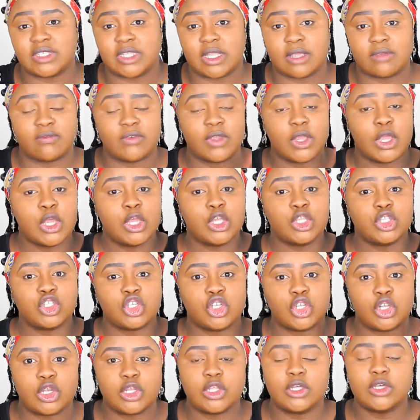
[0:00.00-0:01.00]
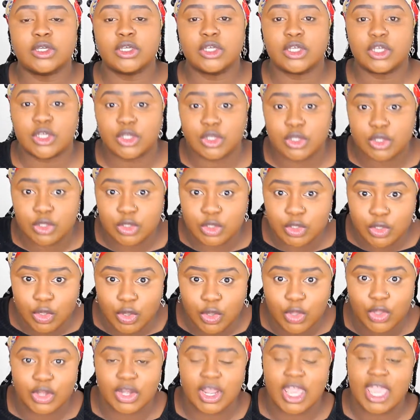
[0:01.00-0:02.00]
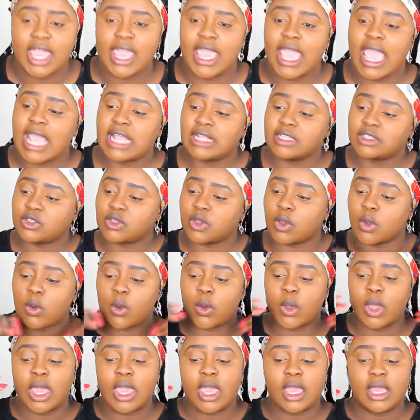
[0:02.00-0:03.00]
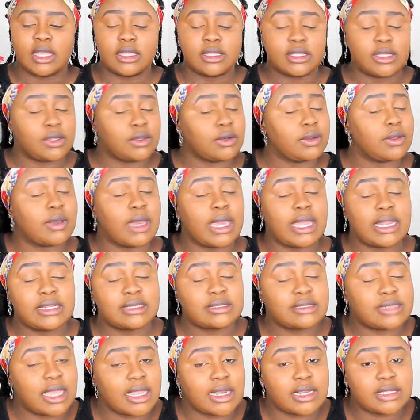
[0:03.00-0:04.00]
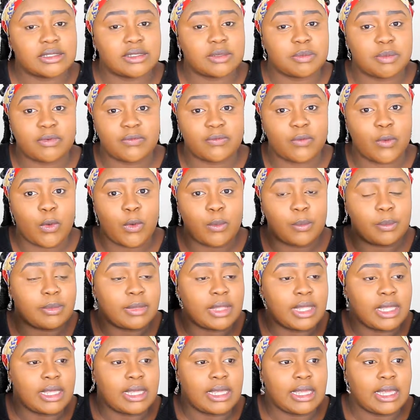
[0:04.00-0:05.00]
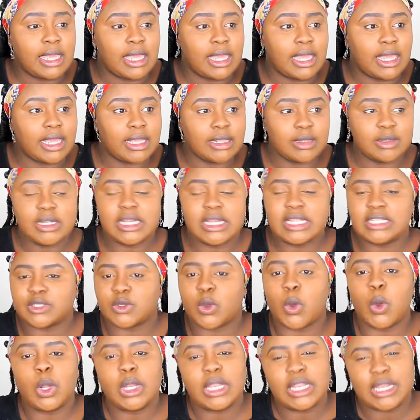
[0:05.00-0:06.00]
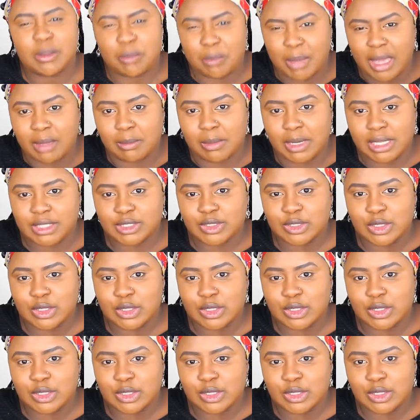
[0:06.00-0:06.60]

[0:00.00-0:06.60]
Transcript: stuff to look good and so you know i decided to perform let's call it a public